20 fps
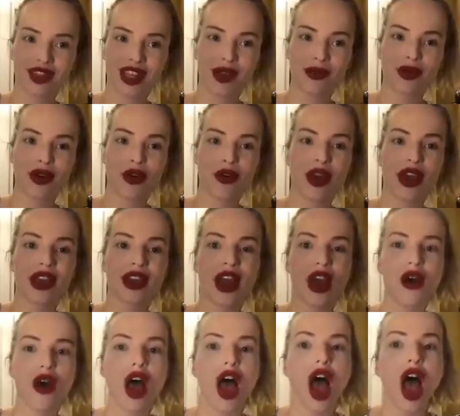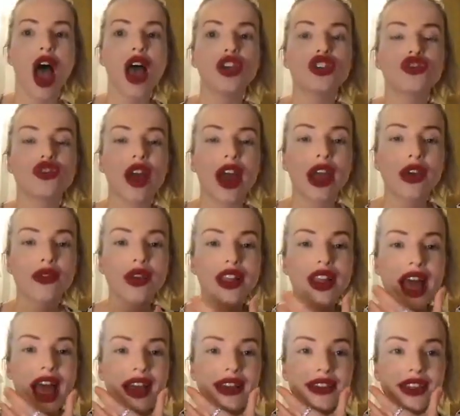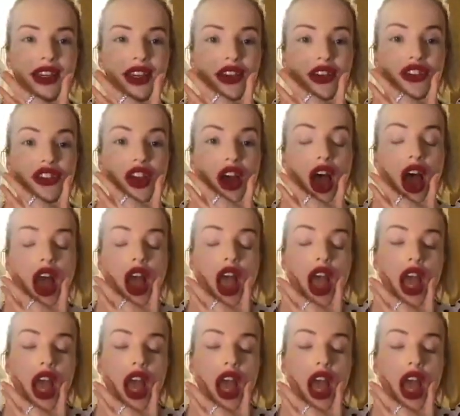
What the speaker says: Going now. Try relaxing your jaw.